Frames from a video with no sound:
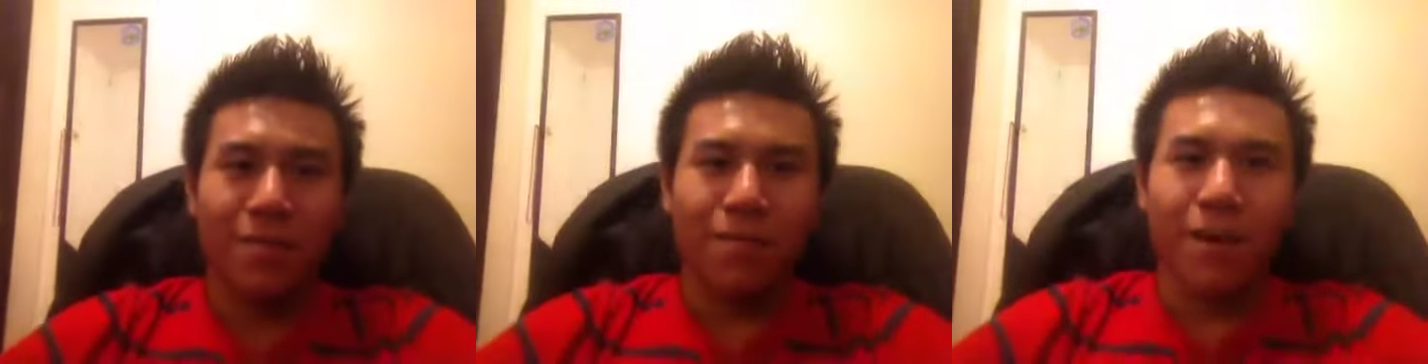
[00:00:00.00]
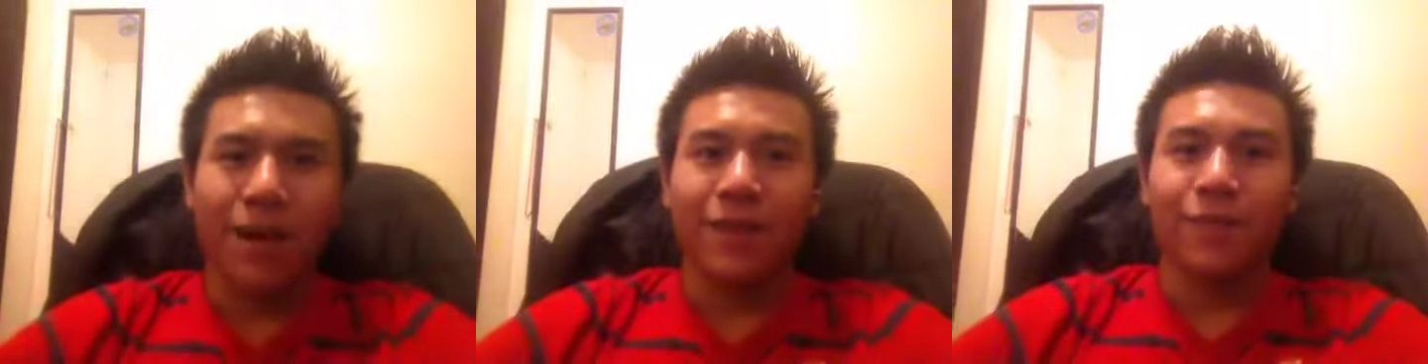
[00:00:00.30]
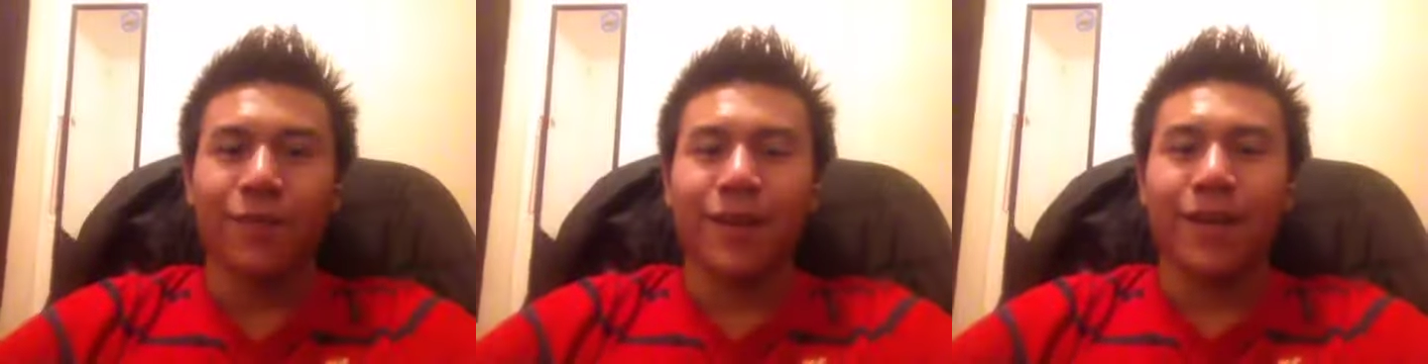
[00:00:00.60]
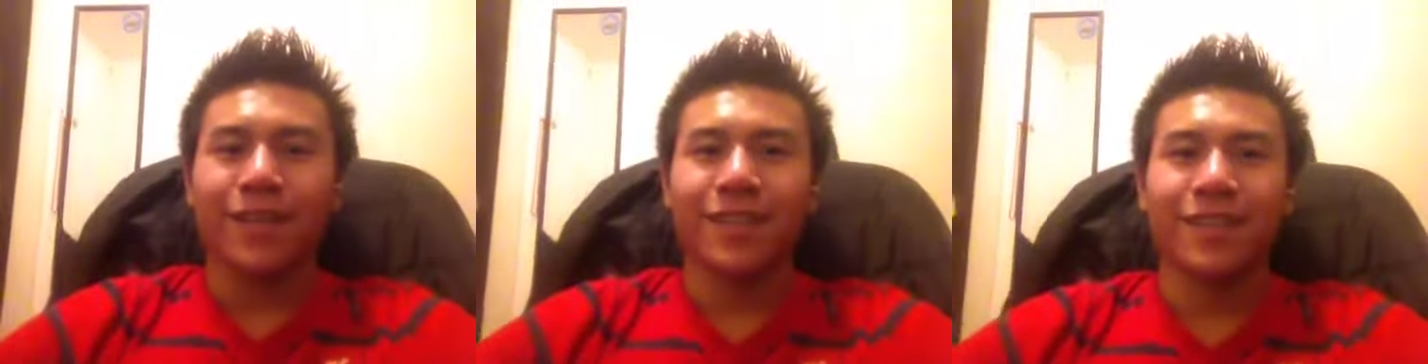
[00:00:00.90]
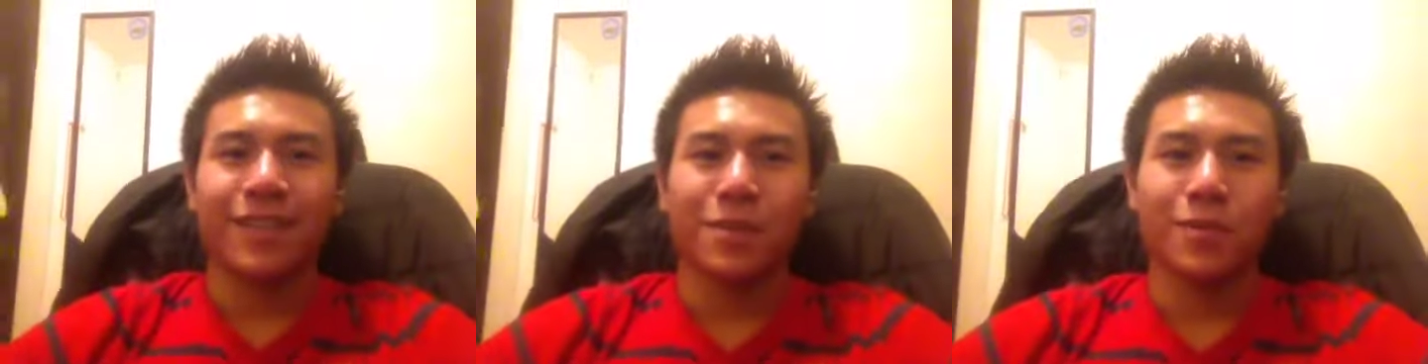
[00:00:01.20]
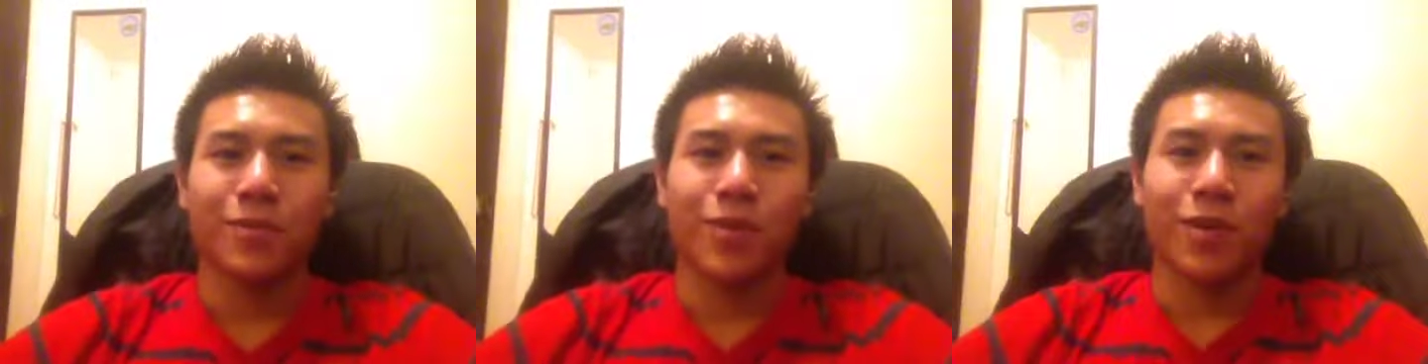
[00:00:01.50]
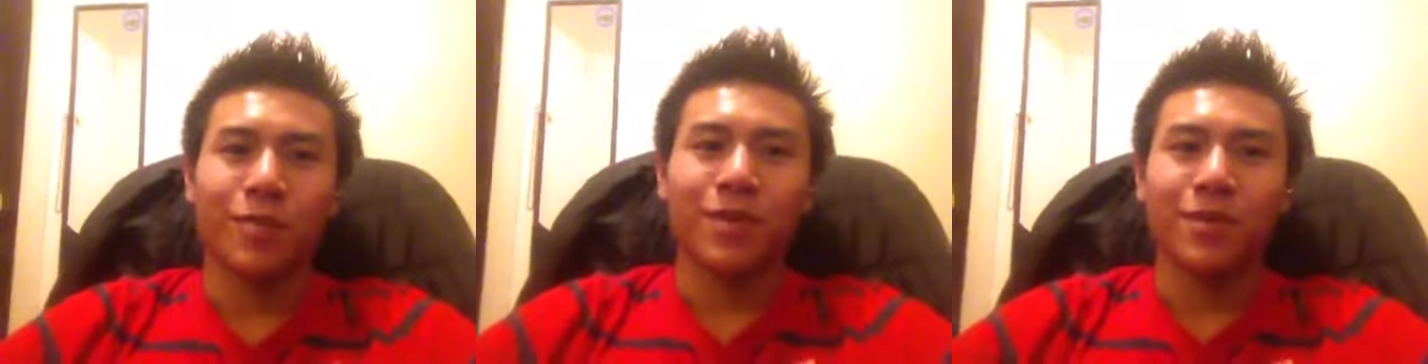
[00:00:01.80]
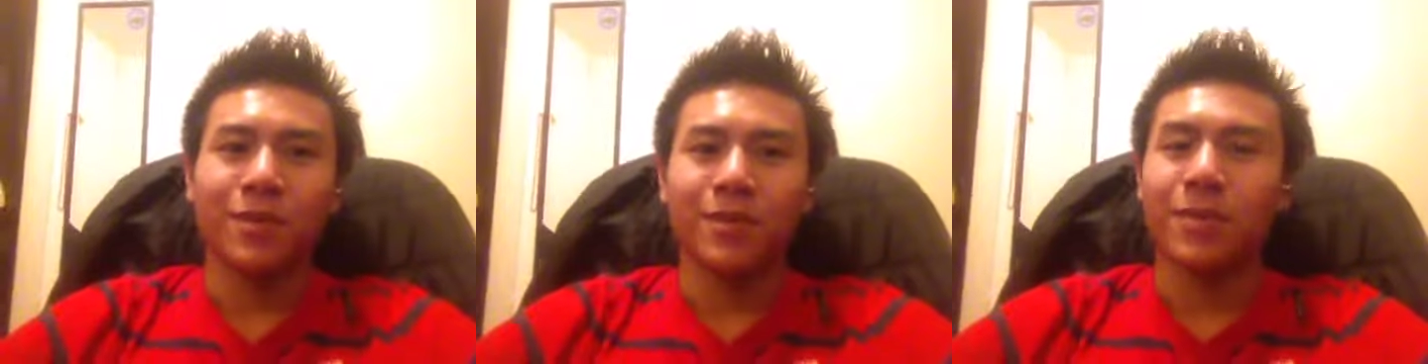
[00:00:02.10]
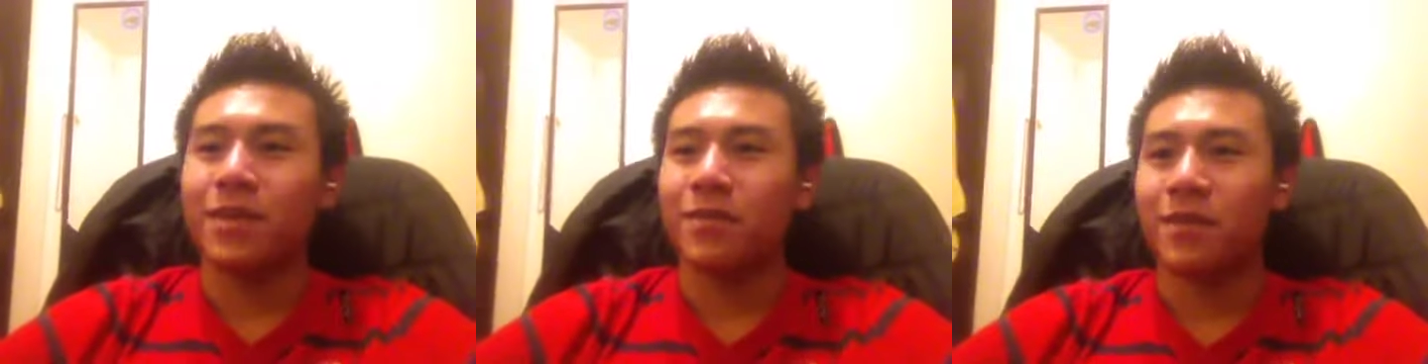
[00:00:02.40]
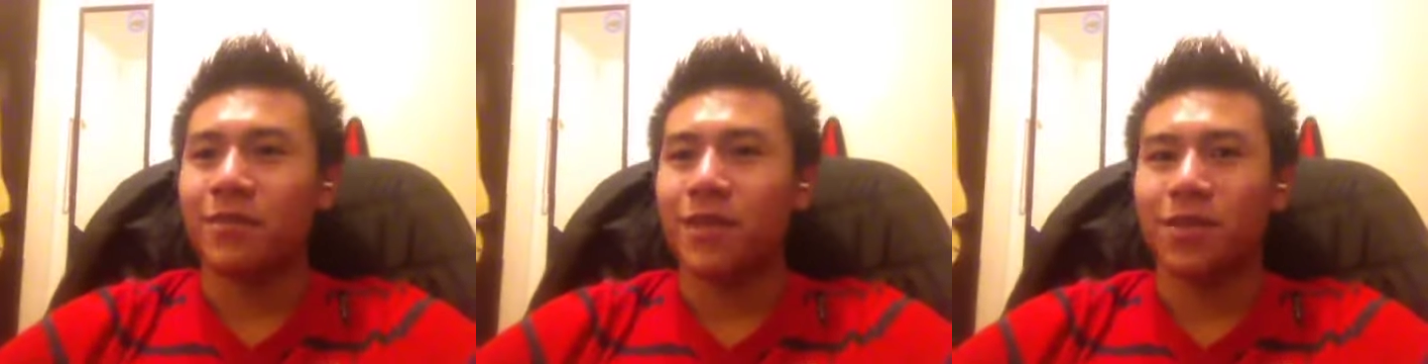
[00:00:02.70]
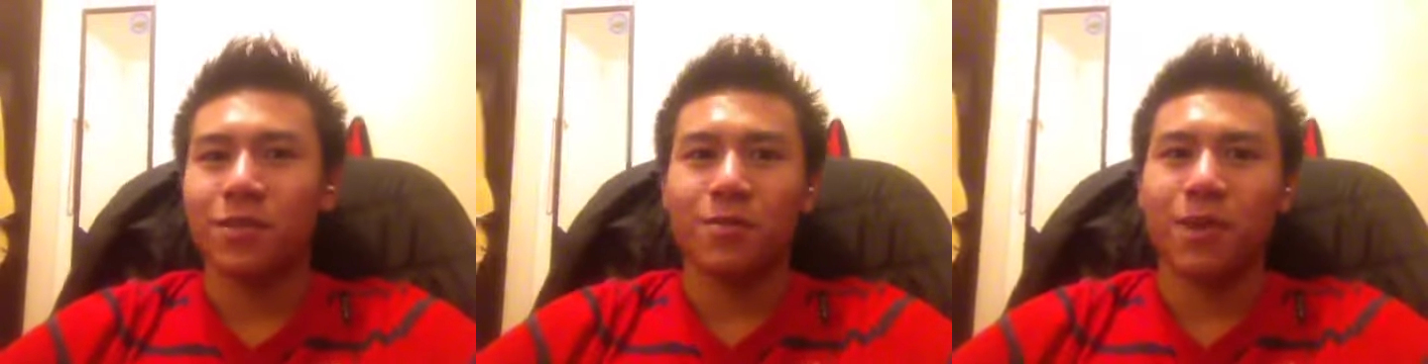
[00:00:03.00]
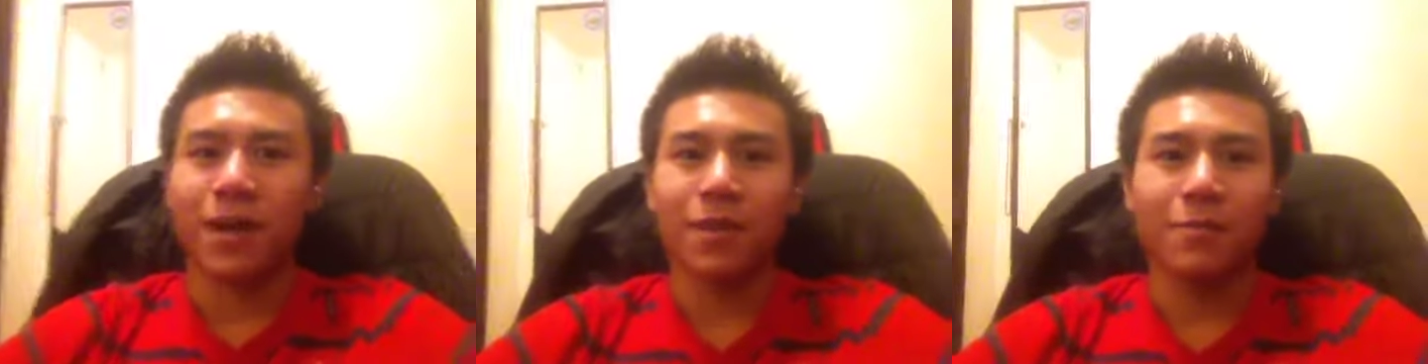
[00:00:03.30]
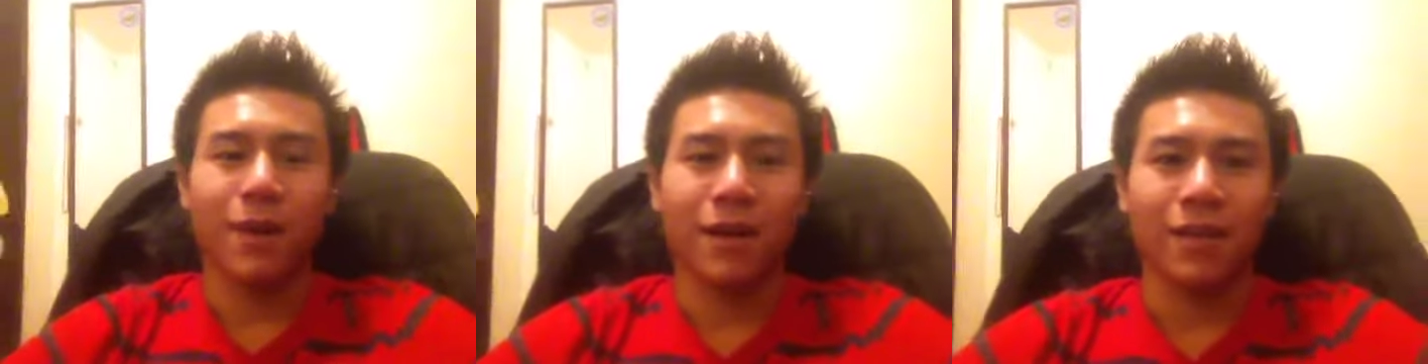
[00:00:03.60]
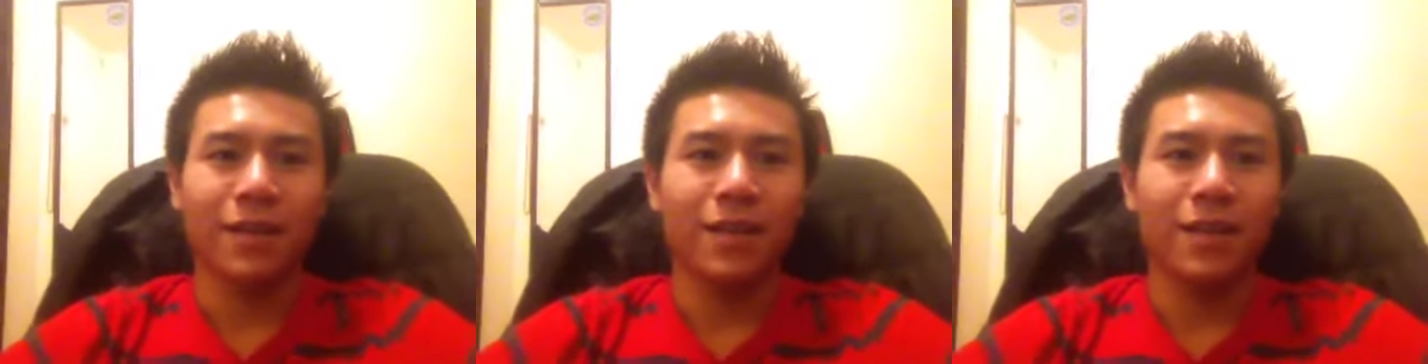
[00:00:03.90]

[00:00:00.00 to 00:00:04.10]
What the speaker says: My friend, they was warning me to be in the video, but my